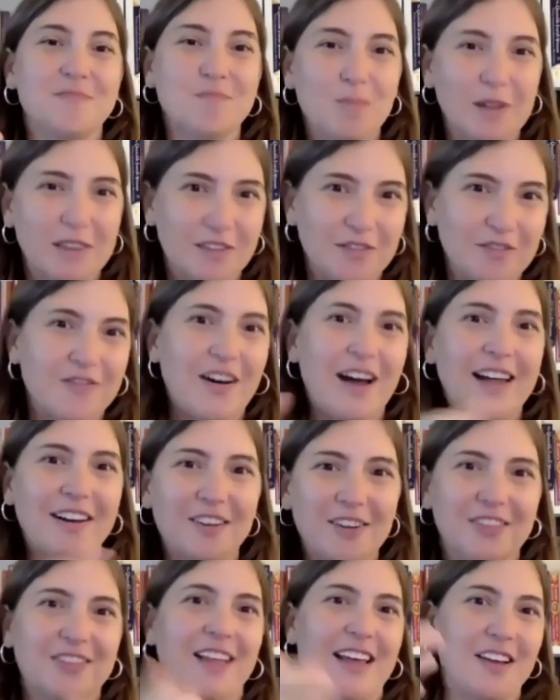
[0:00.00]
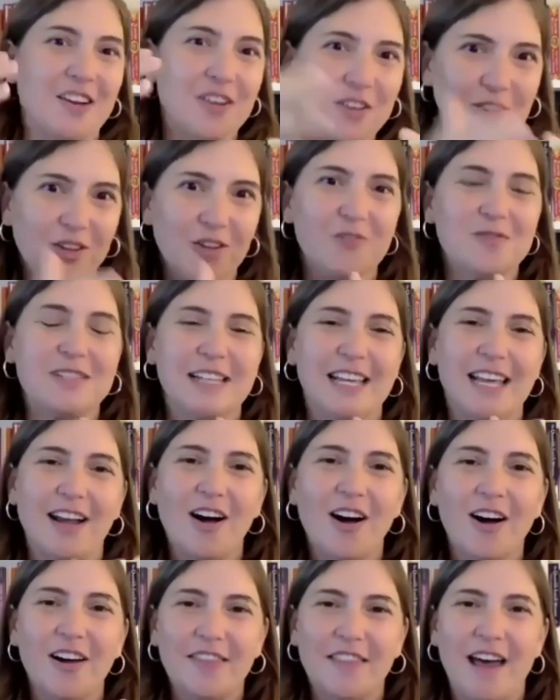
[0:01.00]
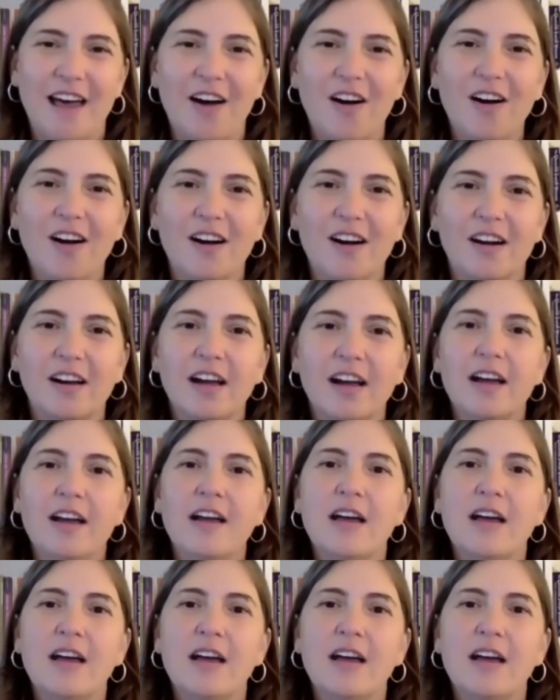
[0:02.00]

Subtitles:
put the final closing on that ark.